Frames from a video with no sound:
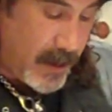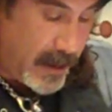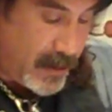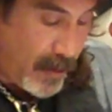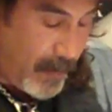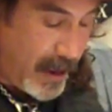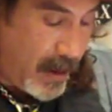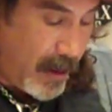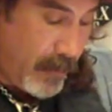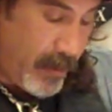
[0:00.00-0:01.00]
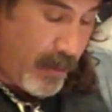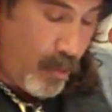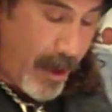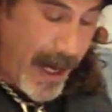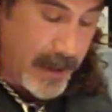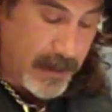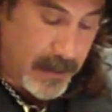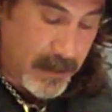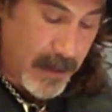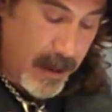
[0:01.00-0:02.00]
like so many hungry
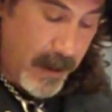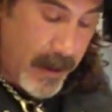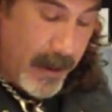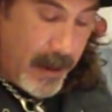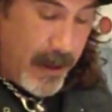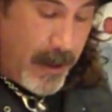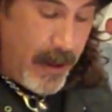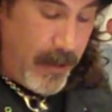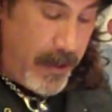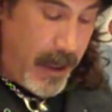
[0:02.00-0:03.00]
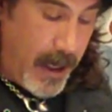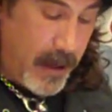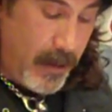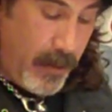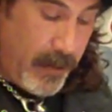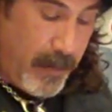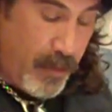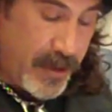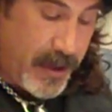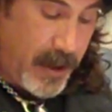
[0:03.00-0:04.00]
rats. The odd, lonely
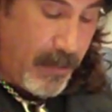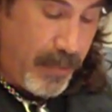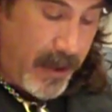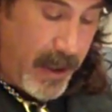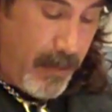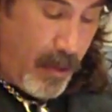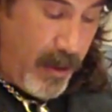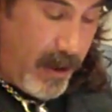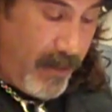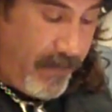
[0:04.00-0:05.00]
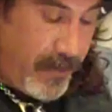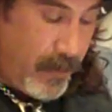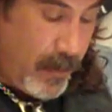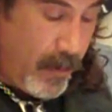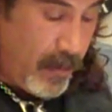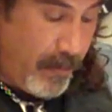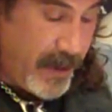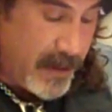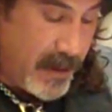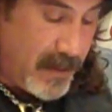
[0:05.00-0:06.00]
Brazilian playboy and a few local
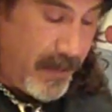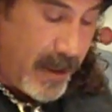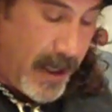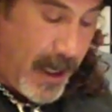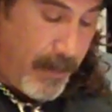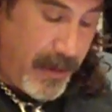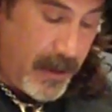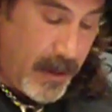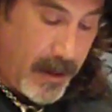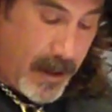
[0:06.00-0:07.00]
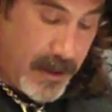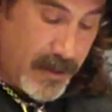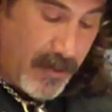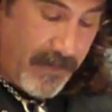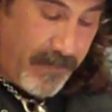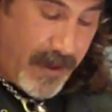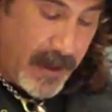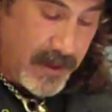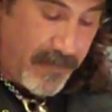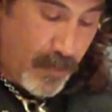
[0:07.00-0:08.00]
businessmen hopping the conjugal
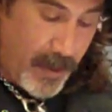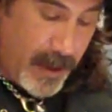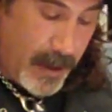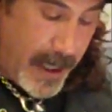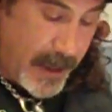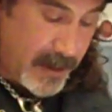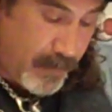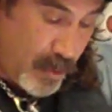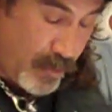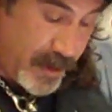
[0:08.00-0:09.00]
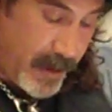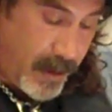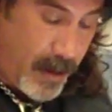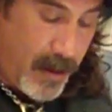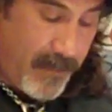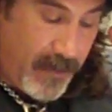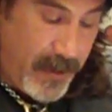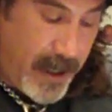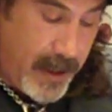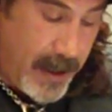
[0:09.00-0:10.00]
fence for one last boozy carnival
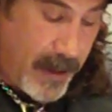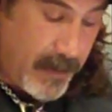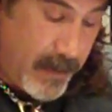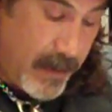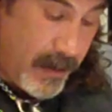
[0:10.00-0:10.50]
night out.